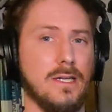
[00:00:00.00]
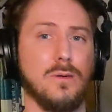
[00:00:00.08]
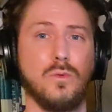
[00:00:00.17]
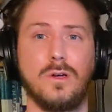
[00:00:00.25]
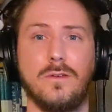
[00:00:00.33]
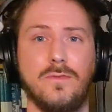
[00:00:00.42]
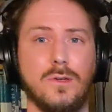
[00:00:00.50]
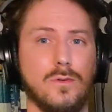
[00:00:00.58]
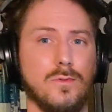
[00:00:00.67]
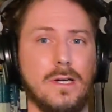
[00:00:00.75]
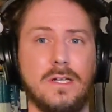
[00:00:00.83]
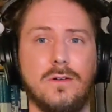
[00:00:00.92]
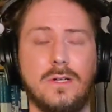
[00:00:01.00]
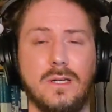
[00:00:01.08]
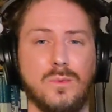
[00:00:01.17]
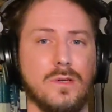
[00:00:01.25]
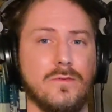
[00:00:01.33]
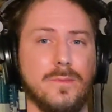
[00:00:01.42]
It can work for a writer,
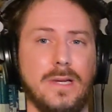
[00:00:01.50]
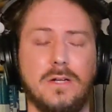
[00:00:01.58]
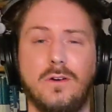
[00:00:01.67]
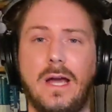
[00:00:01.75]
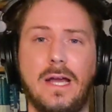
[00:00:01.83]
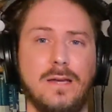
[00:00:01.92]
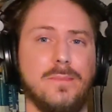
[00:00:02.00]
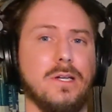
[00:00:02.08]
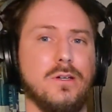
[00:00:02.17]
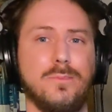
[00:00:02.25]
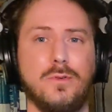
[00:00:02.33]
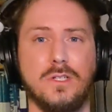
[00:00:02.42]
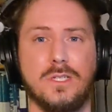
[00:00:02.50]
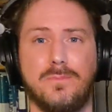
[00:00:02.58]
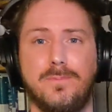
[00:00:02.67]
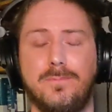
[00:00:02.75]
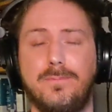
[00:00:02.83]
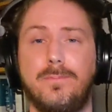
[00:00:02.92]
it can work for a painter, anybody who
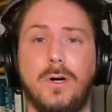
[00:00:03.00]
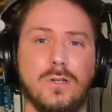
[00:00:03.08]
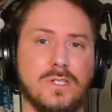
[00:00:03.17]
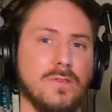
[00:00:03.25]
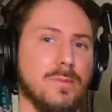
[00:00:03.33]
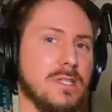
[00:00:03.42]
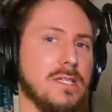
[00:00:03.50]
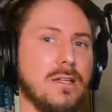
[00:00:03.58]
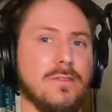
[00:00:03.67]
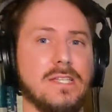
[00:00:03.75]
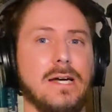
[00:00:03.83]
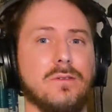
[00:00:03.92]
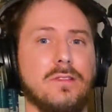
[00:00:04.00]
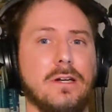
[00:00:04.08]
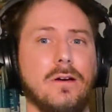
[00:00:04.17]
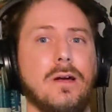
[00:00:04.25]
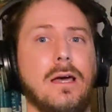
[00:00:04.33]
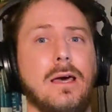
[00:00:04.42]
puts parts of themselves out
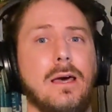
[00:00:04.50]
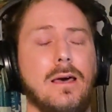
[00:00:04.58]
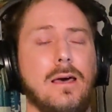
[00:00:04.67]
there,